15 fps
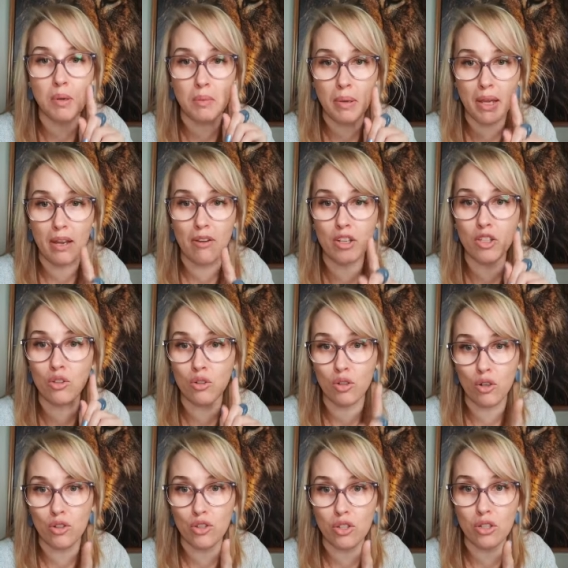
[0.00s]
are preparing
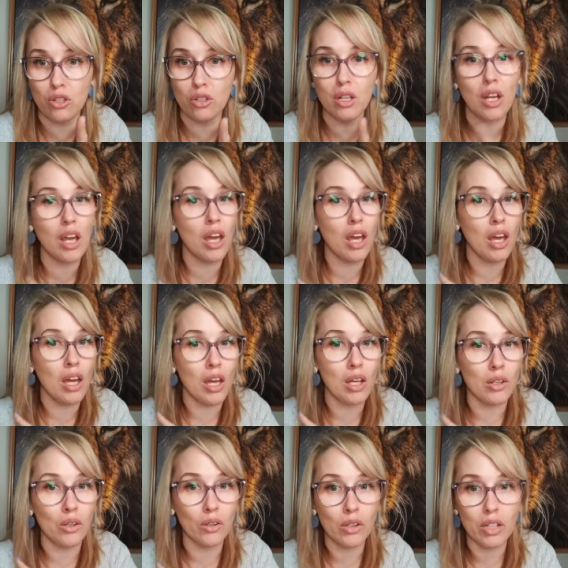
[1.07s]
your Goshen.
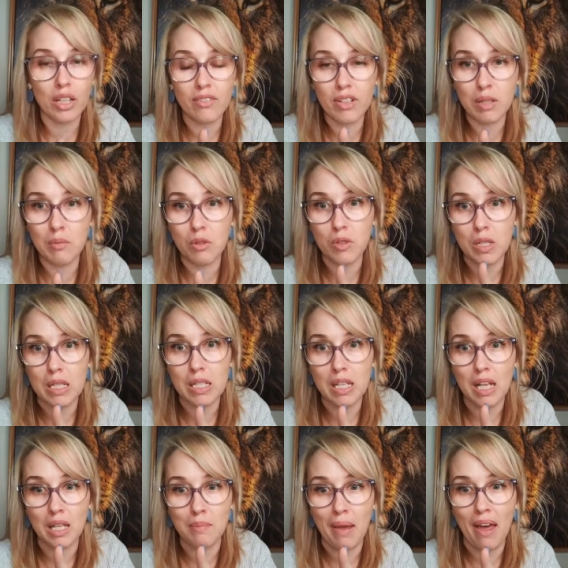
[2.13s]
not going to give any more
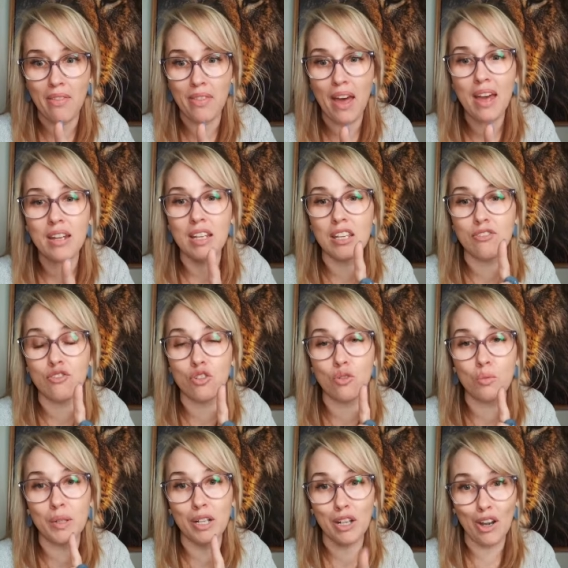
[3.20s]
detail about that.
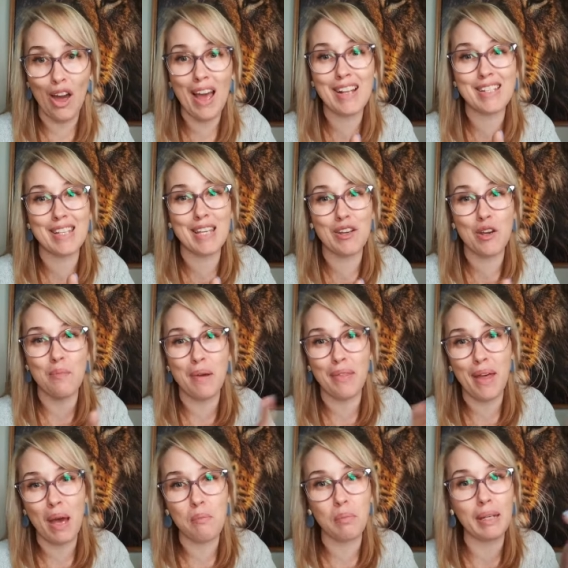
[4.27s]
If you would like to hear
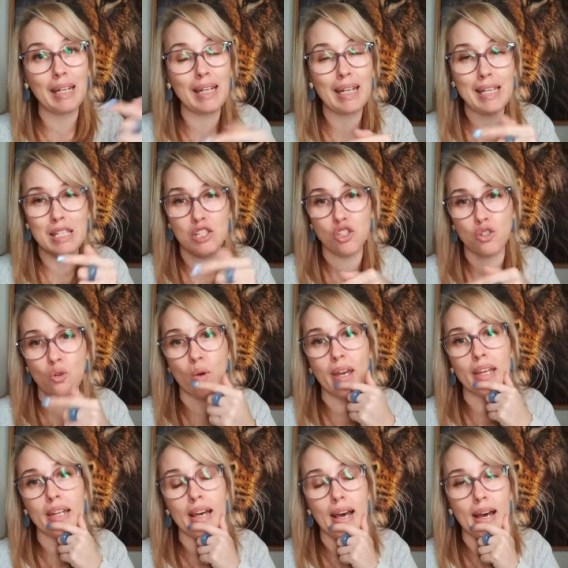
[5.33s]
about that, please
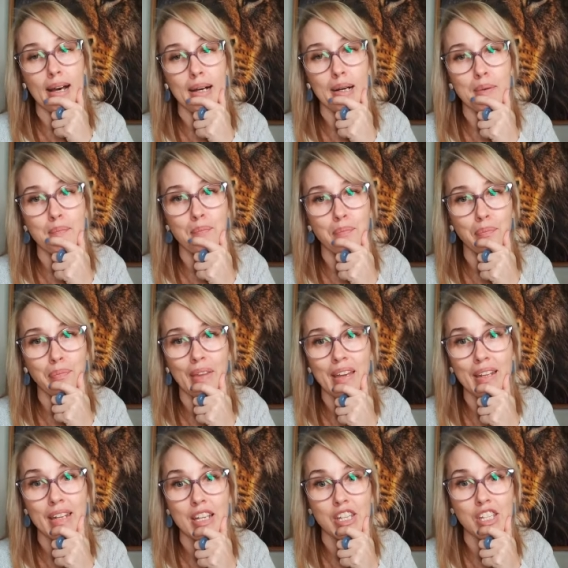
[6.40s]
join um,
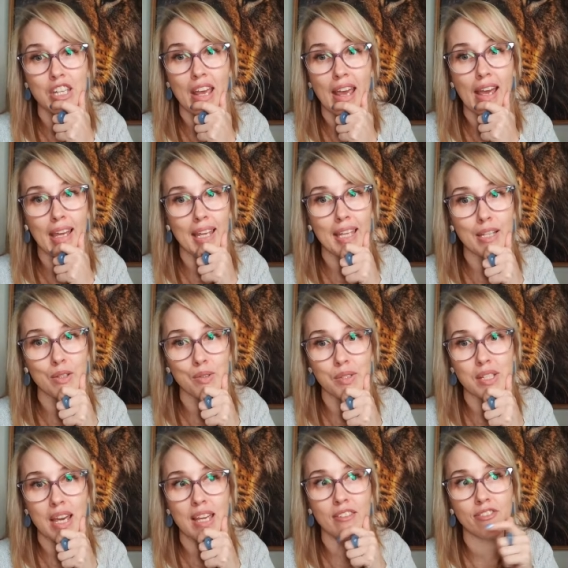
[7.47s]

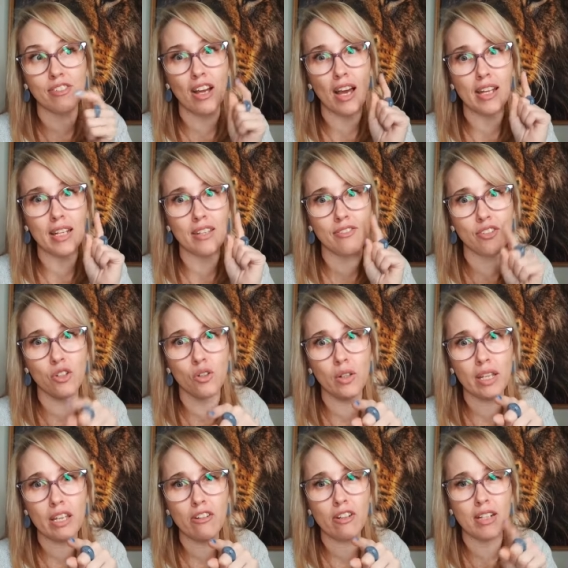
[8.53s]
Eagles Take Flight. If
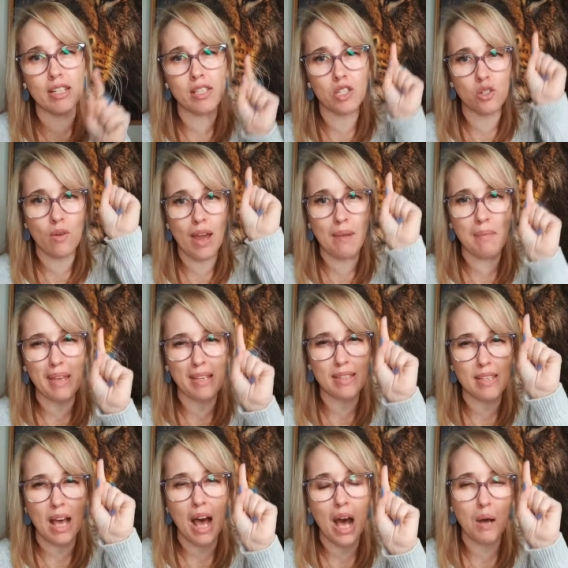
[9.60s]
you're here on Instagram,
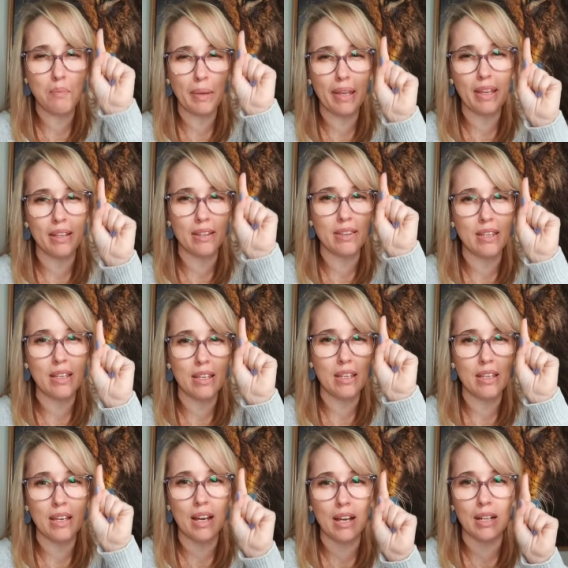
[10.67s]
it's up in
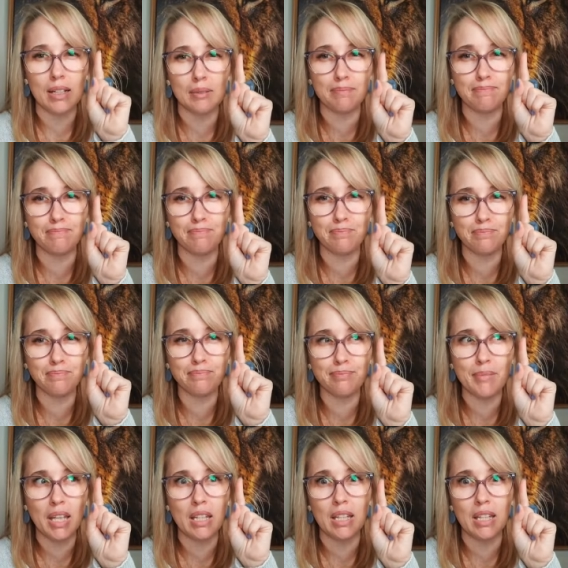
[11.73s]
the um,